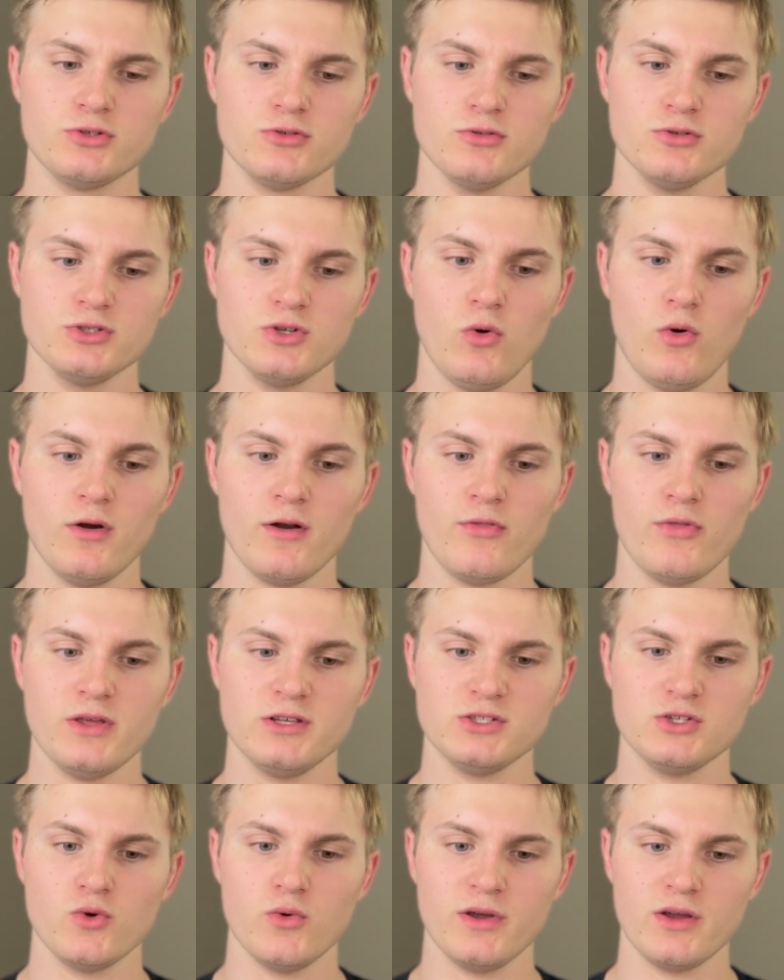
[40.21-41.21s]
So there's a lot of
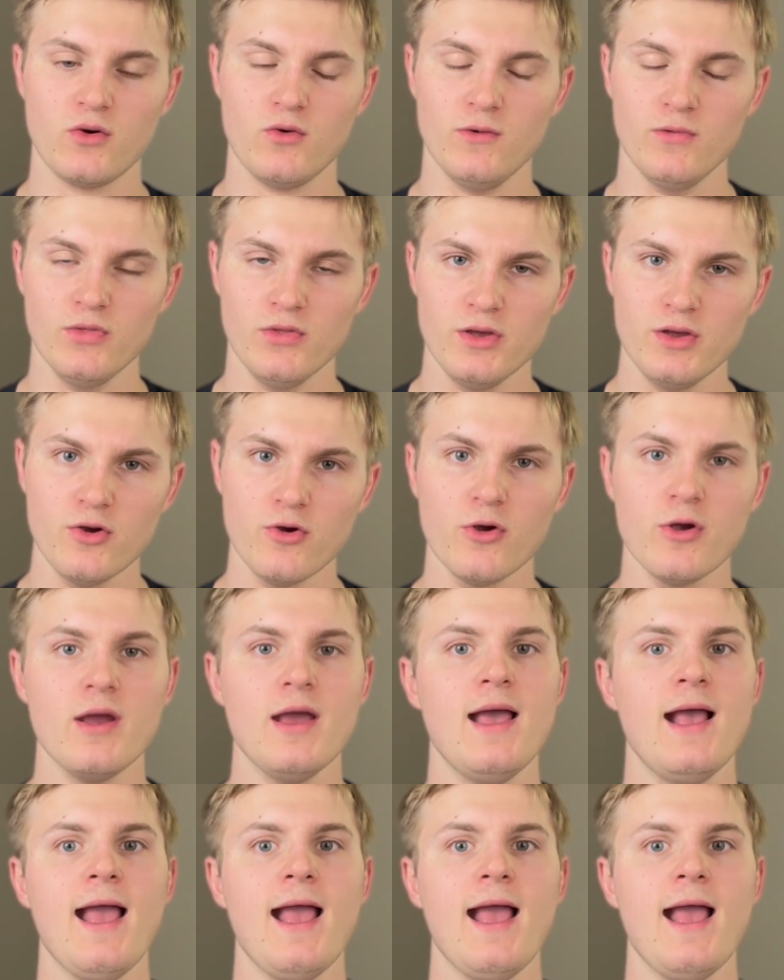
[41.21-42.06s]
things going on there.